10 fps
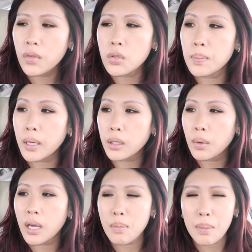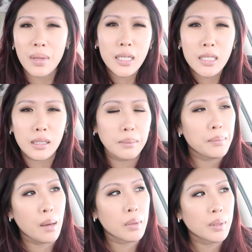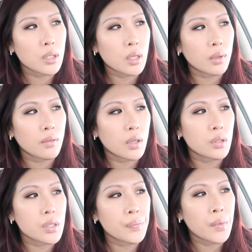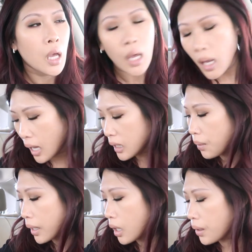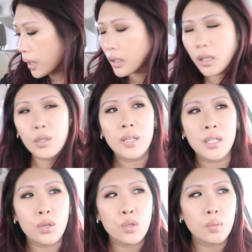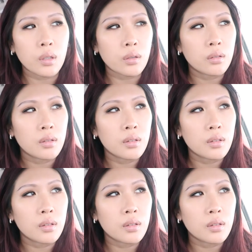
there's a better way, maybe like a steam mop. Maybe I should get one of those. Anyway, okay, can you guys hear Sumo?